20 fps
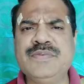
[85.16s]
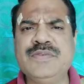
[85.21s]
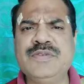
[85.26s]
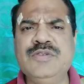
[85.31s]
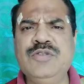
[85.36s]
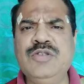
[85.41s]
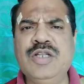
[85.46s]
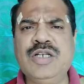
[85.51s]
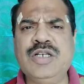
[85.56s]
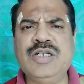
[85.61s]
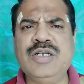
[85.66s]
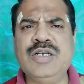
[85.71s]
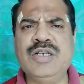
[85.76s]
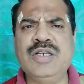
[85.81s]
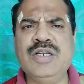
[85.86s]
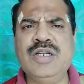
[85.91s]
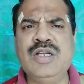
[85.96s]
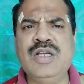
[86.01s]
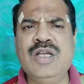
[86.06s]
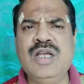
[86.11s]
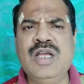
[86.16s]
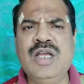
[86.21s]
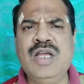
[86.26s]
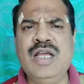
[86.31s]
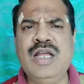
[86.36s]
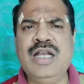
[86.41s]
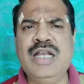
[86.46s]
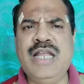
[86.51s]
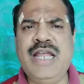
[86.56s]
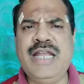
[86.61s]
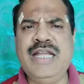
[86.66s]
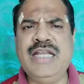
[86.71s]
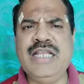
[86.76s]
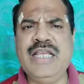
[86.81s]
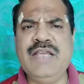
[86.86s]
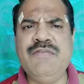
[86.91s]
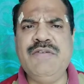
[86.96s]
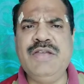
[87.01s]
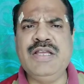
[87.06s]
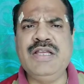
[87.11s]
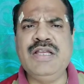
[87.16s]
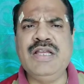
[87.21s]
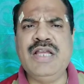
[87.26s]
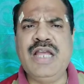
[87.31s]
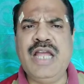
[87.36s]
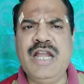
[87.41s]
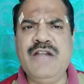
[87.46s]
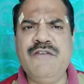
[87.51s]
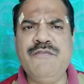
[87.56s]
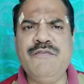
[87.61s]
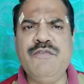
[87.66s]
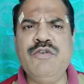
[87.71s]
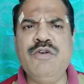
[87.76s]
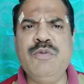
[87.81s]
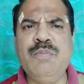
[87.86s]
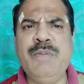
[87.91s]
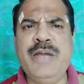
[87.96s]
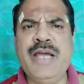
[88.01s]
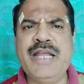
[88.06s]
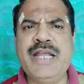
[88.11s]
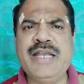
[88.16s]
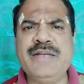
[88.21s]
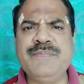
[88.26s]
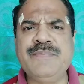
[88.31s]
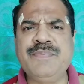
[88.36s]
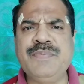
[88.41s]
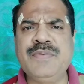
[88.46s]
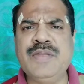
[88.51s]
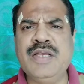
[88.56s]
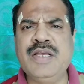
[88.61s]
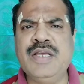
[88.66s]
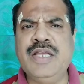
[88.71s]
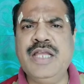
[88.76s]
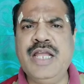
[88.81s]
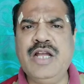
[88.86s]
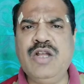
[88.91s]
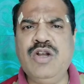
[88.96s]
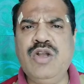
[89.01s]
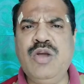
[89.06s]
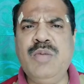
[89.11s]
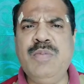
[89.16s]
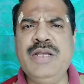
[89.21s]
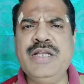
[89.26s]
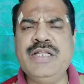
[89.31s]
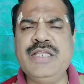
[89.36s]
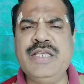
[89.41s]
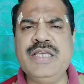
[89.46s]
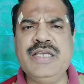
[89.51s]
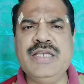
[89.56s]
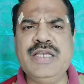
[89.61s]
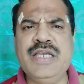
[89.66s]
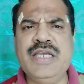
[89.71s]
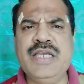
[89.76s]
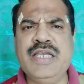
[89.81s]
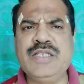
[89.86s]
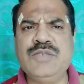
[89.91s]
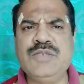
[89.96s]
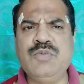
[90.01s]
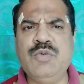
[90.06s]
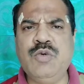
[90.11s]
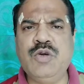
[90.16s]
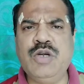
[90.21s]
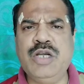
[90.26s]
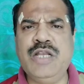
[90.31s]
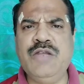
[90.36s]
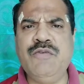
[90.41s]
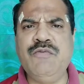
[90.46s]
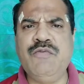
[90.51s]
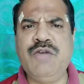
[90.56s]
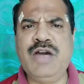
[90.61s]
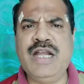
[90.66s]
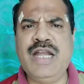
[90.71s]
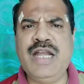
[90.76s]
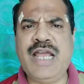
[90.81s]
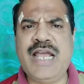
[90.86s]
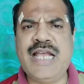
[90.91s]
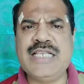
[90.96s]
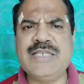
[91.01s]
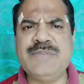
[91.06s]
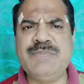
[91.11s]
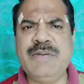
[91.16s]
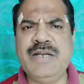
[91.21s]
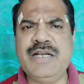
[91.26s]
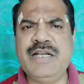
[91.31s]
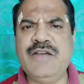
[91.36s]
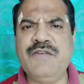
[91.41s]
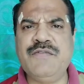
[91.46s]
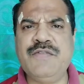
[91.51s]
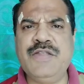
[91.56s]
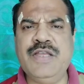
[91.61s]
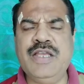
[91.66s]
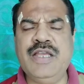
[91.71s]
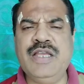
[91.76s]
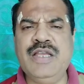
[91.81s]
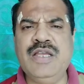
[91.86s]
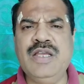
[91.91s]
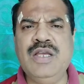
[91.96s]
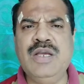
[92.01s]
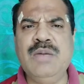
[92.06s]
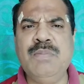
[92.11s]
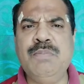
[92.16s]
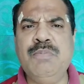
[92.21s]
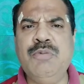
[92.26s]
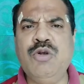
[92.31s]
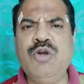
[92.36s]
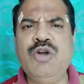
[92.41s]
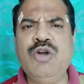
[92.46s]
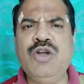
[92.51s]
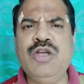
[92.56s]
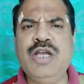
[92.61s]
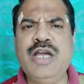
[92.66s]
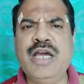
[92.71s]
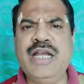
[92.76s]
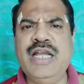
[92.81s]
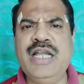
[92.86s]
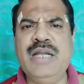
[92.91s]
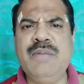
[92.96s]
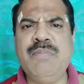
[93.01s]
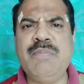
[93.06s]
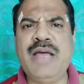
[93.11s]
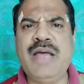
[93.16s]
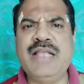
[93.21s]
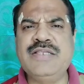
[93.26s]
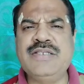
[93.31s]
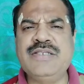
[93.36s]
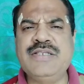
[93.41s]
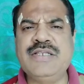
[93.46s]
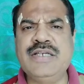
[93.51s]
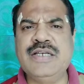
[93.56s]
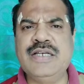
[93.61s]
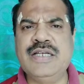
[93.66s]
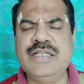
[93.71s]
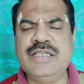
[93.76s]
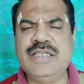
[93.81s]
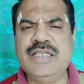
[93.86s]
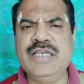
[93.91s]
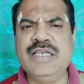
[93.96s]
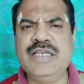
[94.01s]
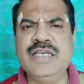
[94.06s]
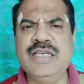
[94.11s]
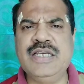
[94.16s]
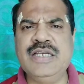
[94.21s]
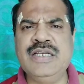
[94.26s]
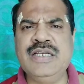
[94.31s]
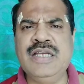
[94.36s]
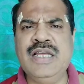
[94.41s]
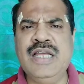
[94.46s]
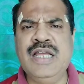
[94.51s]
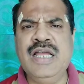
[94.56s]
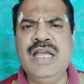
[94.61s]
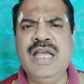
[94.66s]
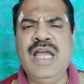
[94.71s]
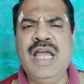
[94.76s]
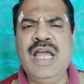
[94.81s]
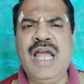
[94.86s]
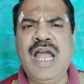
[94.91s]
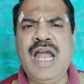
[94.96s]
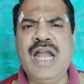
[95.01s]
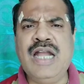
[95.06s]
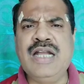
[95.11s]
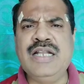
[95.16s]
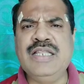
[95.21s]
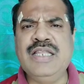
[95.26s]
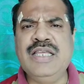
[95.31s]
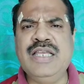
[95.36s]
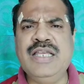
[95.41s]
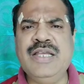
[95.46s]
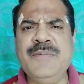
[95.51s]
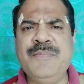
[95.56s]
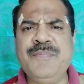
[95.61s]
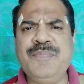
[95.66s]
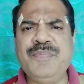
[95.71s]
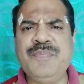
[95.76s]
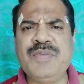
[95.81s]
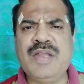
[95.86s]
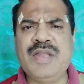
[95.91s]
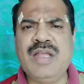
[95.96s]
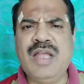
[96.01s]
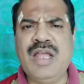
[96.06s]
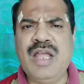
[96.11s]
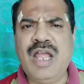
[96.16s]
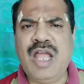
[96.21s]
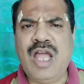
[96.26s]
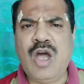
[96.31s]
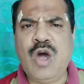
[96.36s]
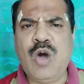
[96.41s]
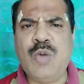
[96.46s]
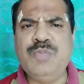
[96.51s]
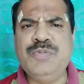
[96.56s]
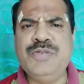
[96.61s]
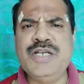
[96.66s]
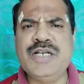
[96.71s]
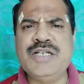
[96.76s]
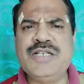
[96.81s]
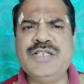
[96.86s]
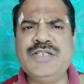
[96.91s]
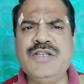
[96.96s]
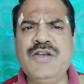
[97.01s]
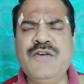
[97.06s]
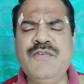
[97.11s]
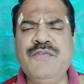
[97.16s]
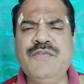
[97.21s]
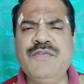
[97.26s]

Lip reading: That light giving and fruit bearing. Economic thinking is only one aspect of the broad current man's thinking, and the objects of